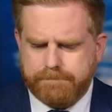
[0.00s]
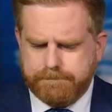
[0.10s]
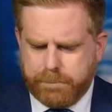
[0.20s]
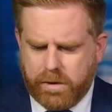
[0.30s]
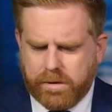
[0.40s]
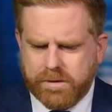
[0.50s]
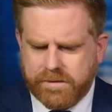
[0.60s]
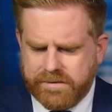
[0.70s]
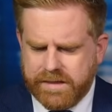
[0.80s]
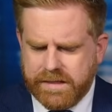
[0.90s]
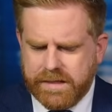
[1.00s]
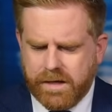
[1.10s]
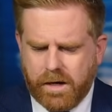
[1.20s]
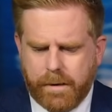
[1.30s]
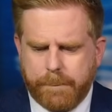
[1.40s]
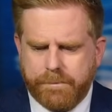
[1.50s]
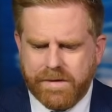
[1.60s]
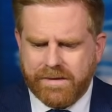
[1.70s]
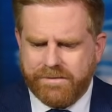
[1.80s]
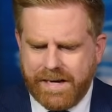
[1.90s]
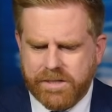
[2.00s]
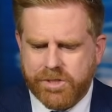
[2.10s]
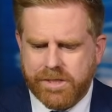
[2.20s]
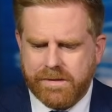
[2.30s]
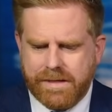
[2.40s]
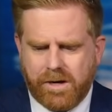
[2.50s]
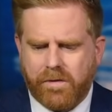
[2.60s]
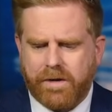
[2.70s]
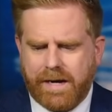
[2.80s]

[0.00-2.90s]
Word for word: bulk of the um, convection, the, all the